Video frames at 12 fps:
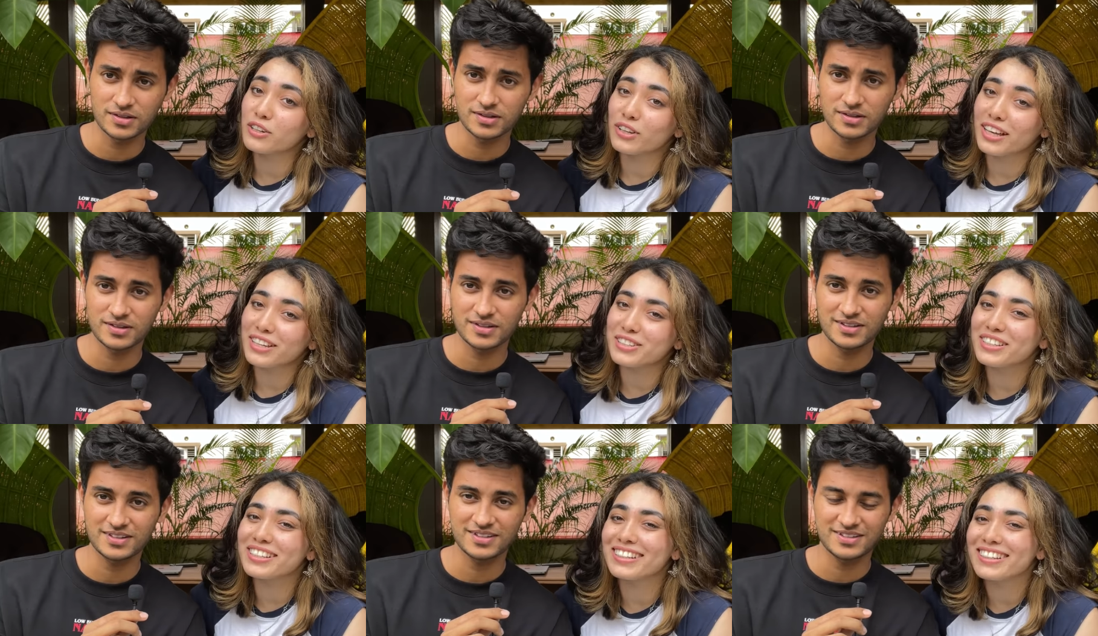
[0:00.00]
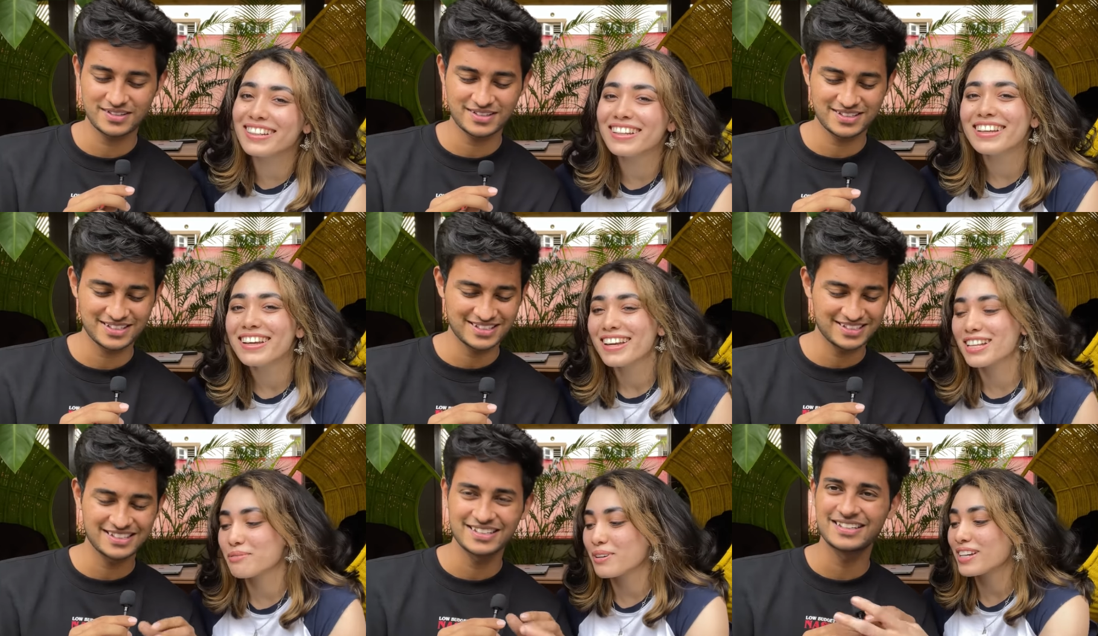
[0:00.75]
Speaker 1: location.
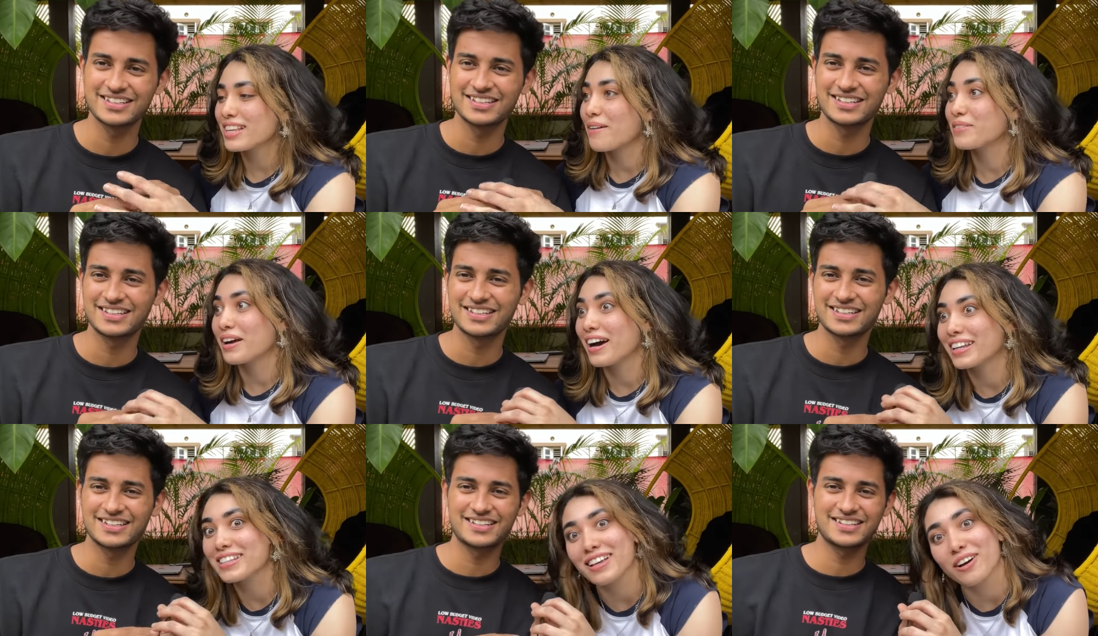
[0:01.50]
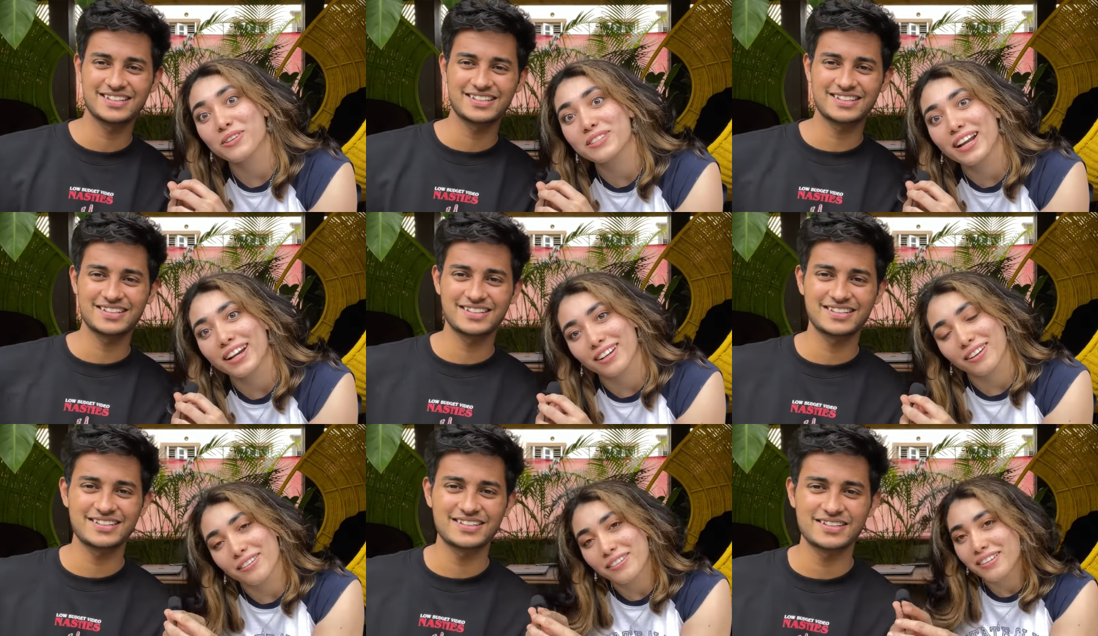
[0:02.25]
it's because I'm in Aryan's house right
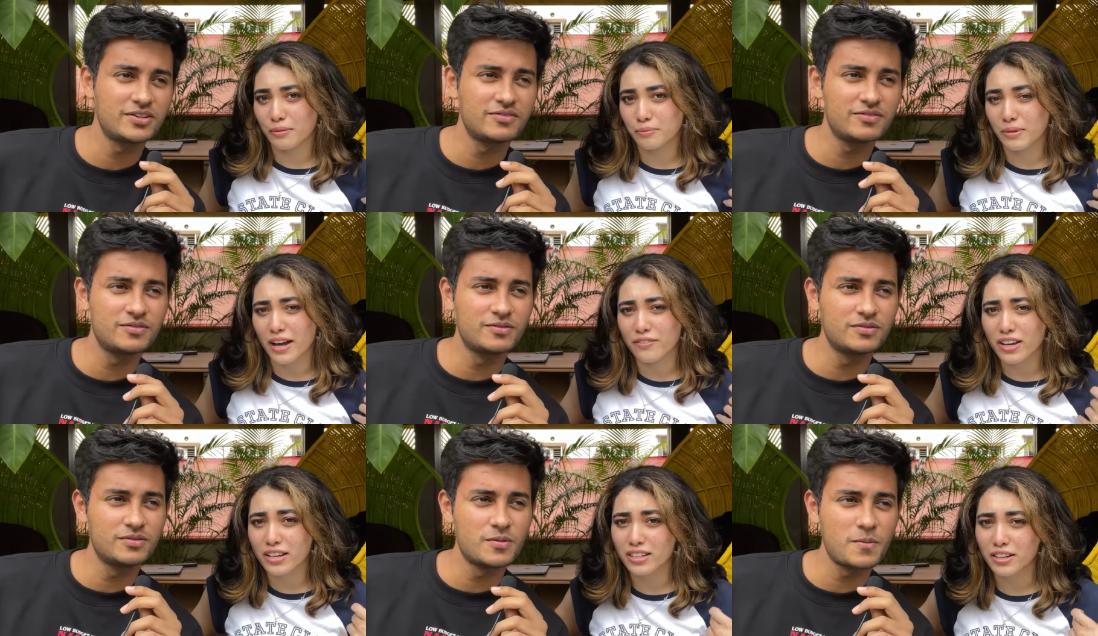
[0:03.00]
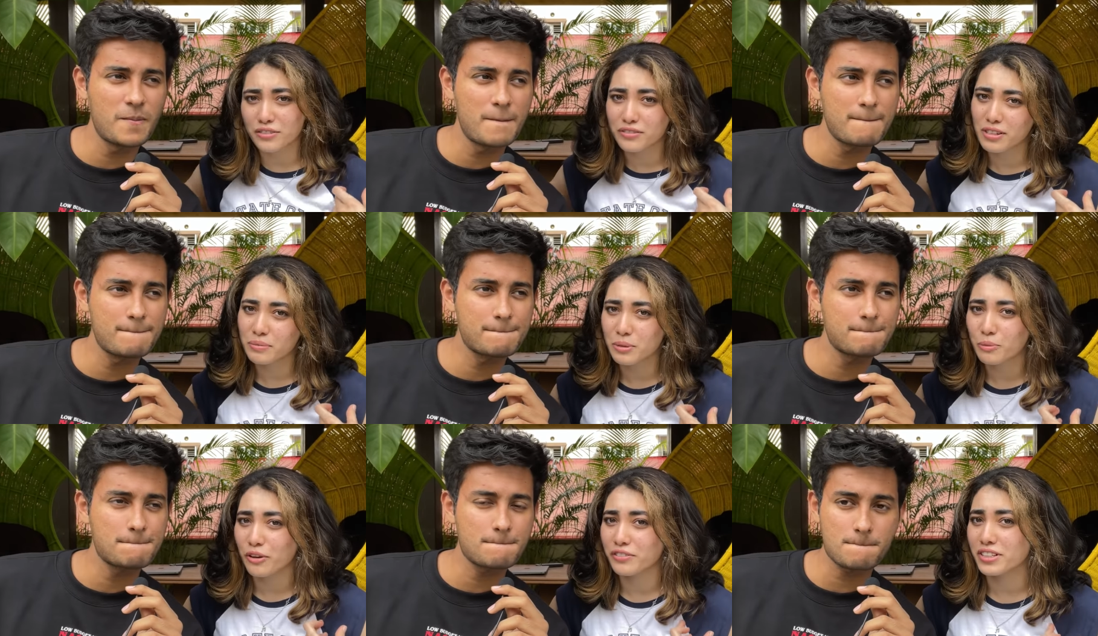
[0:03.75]
now, um, and we are here to film the
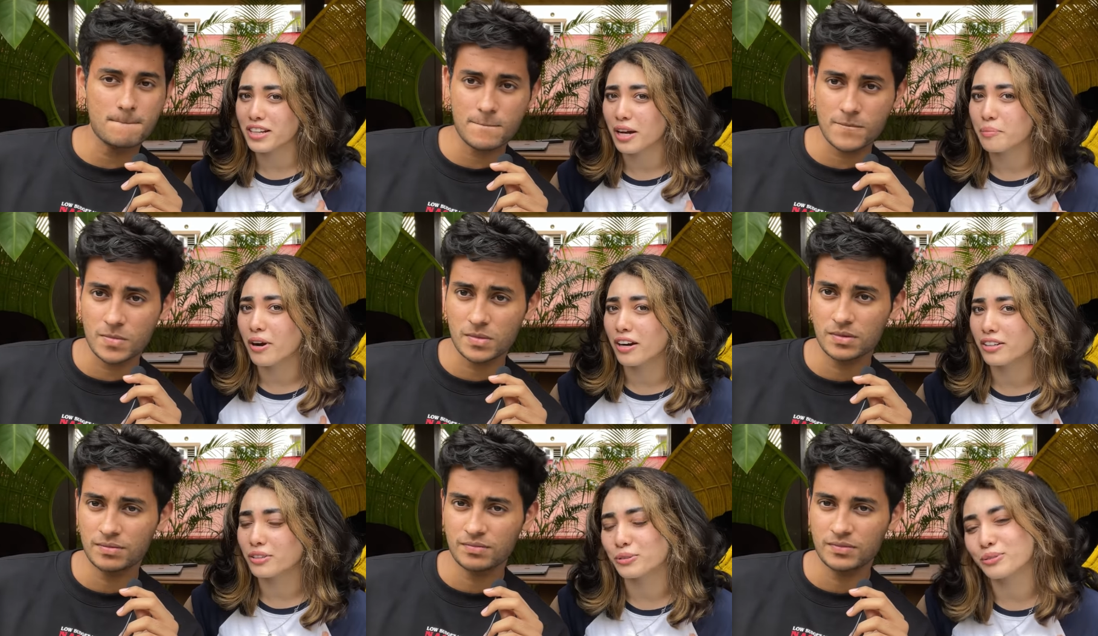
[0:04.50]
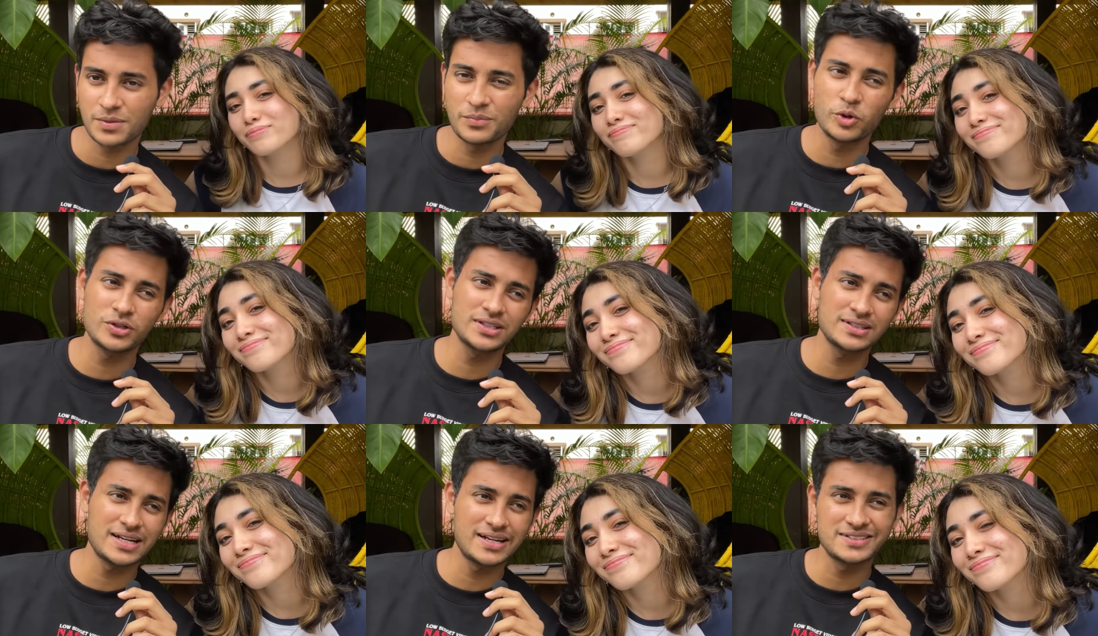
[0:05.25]
boyfriend tag part two.
Speaker 2: More than
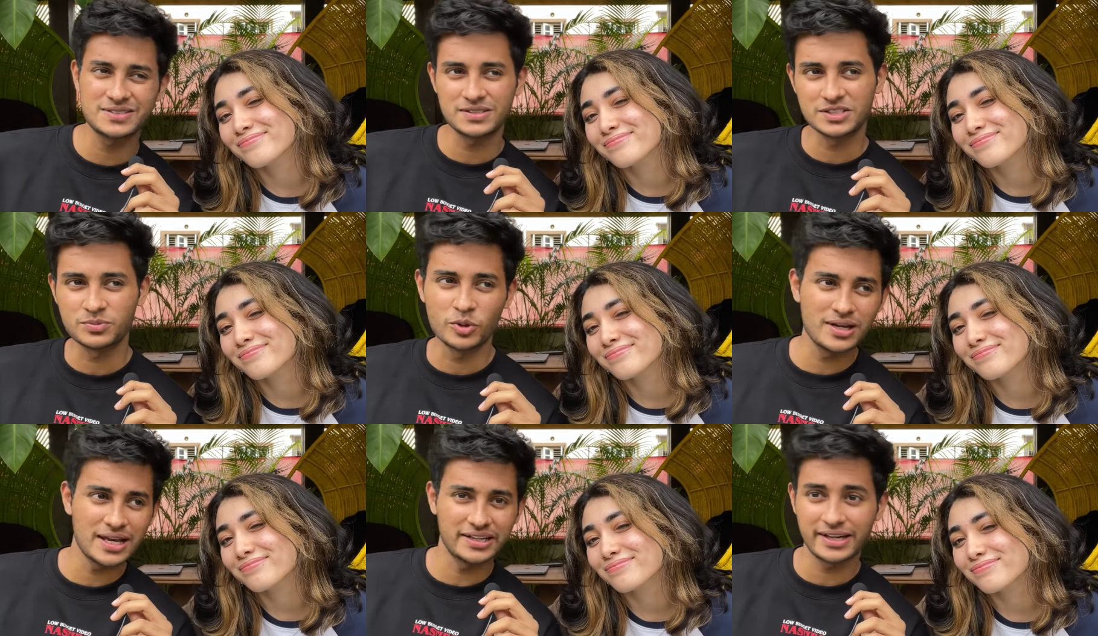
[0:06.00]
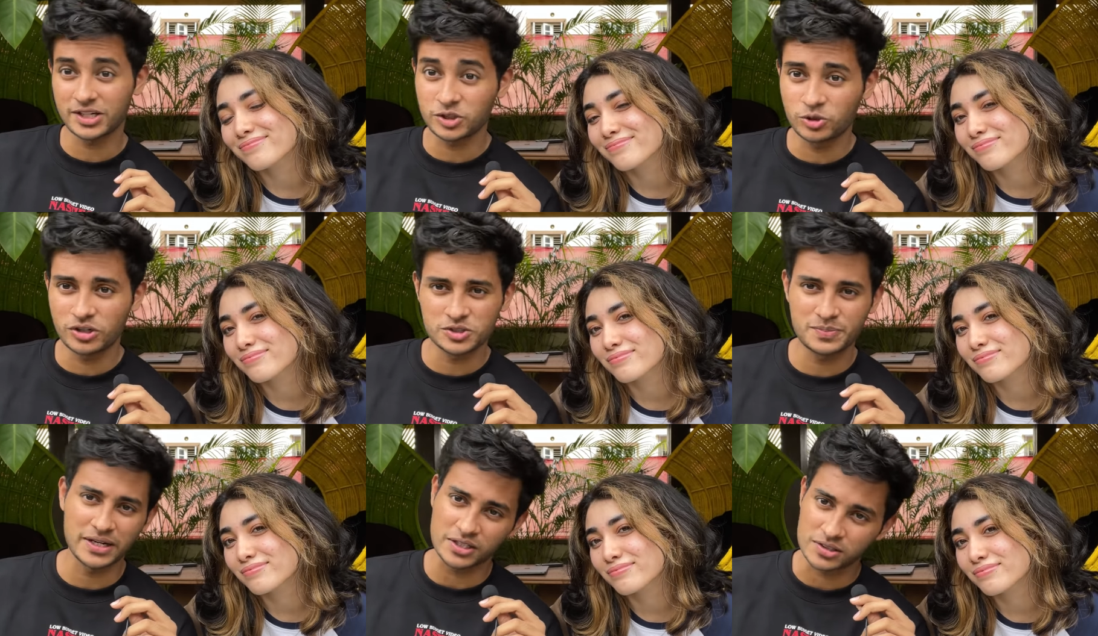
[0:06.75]
that, it's it's more like getting to know us
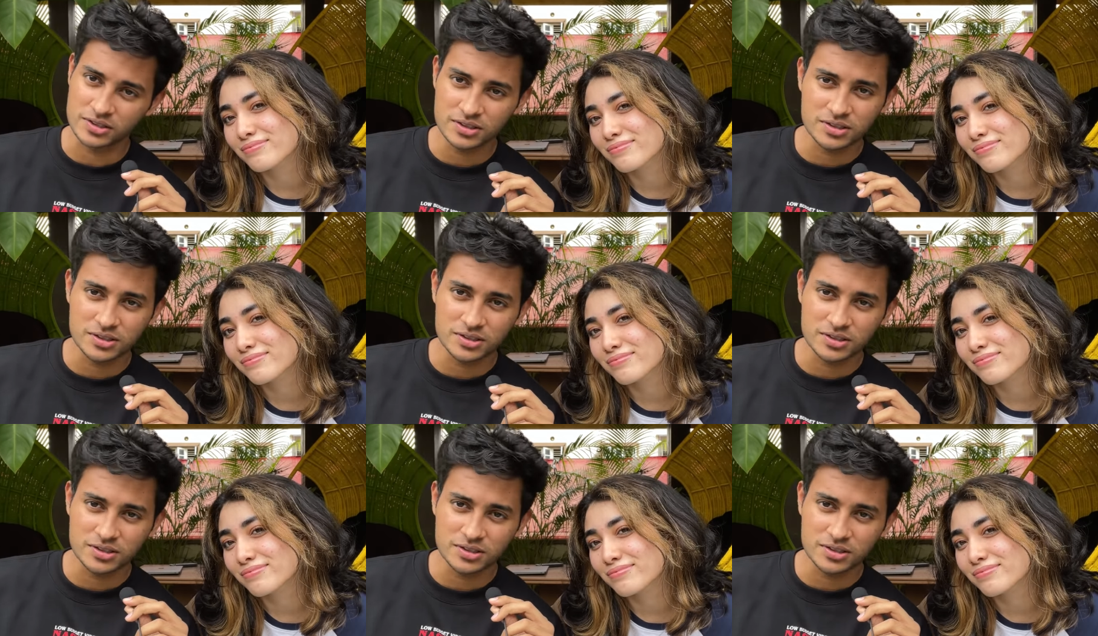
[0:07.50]
better.